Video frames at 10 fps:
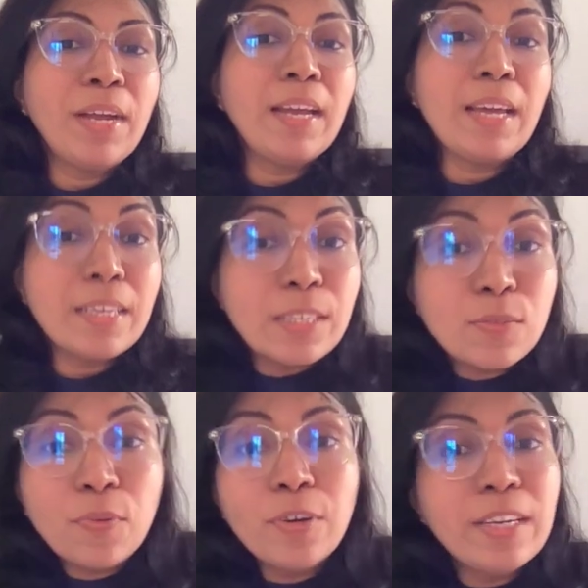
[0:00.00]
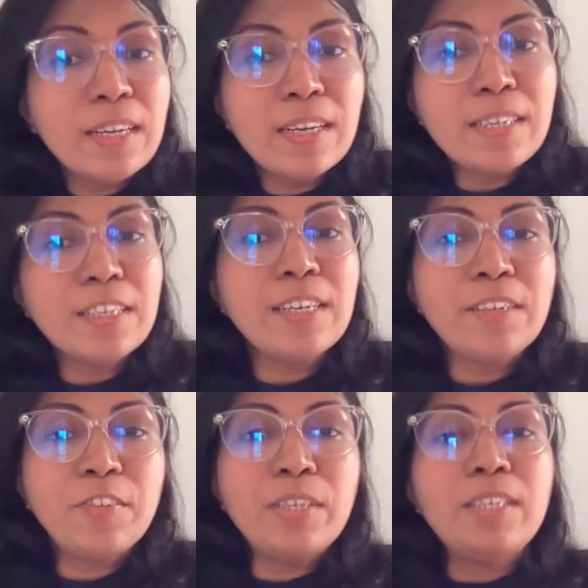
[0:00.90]
an S for English
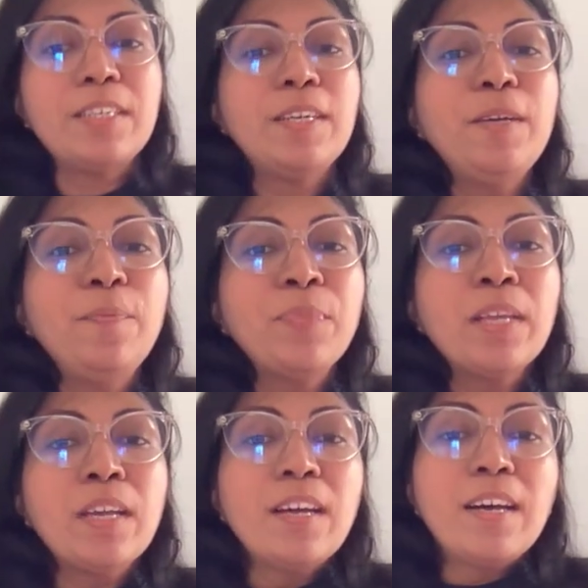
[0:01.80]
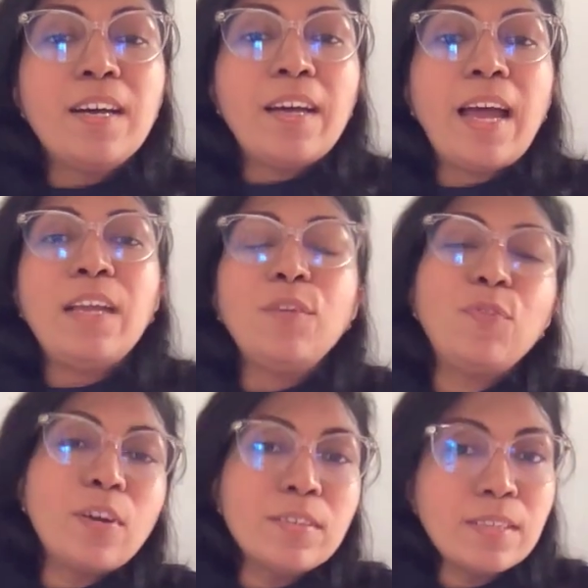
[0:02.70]
literature, and if
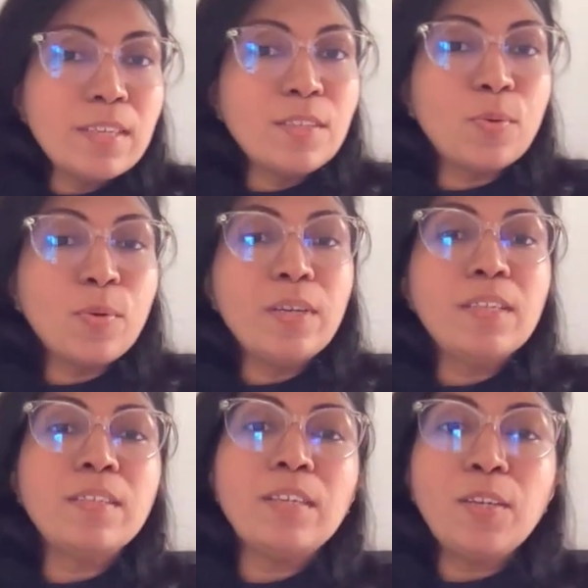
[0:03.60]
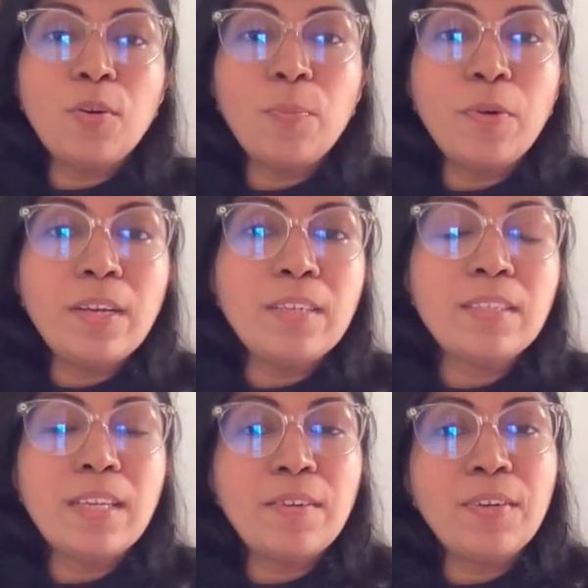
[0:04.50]
your Z score is 0.7,
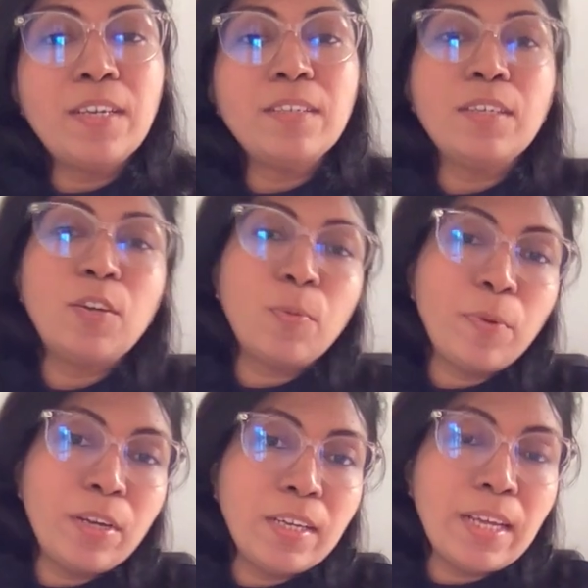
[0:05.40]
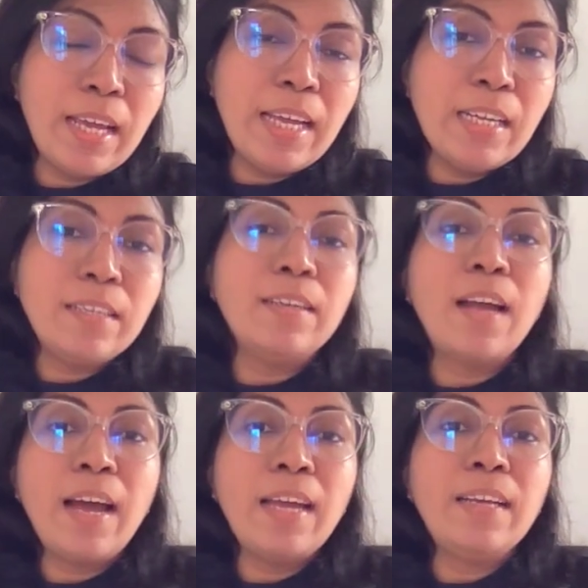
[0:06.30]
0.8,
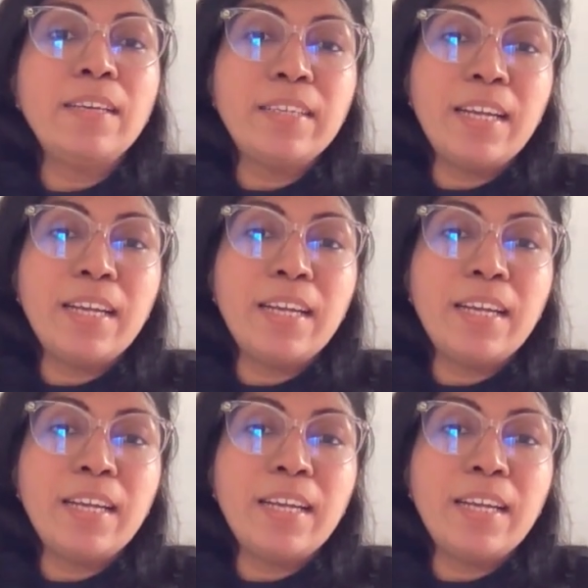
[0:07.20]
9,